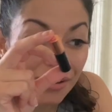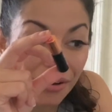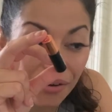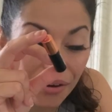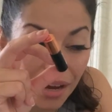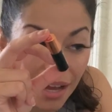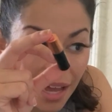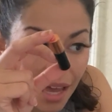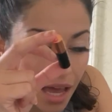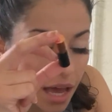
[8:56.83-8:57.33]
but
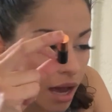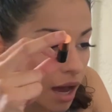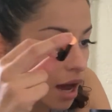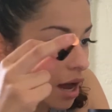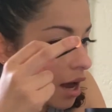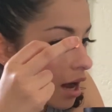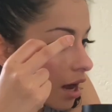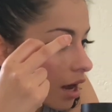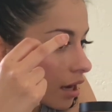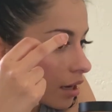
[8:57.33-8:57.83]

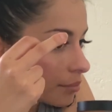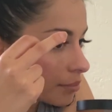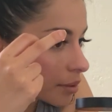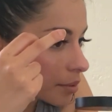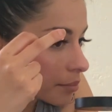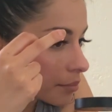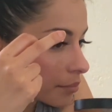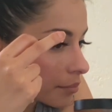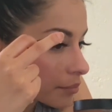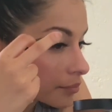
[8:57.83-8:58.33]

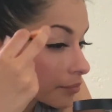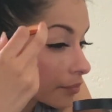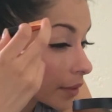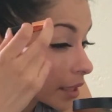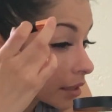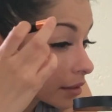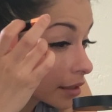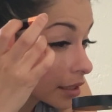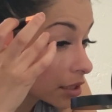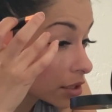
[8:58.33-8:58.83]

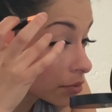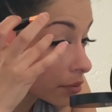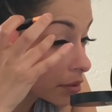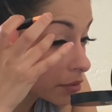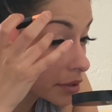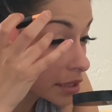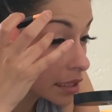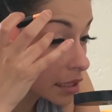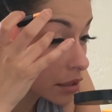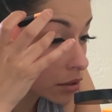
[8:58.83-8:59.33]
this one
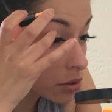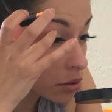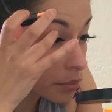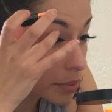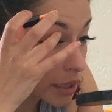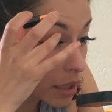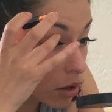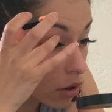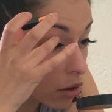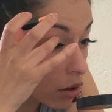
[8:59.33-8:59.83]
is a little
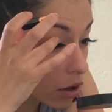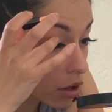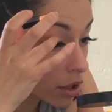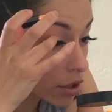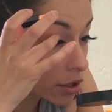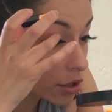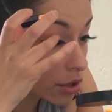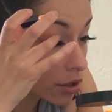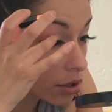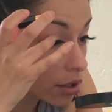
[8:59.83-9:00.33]
bit
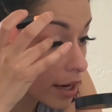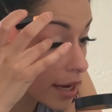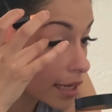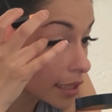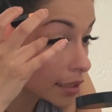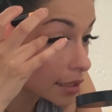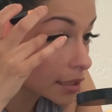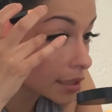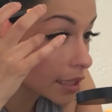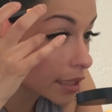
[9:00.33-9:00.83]
harder,
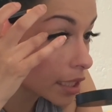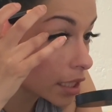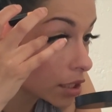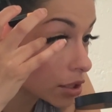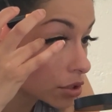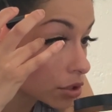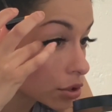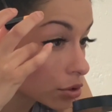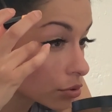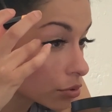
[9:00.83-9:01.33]
I'd say,
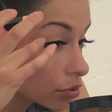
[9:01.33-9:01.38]
to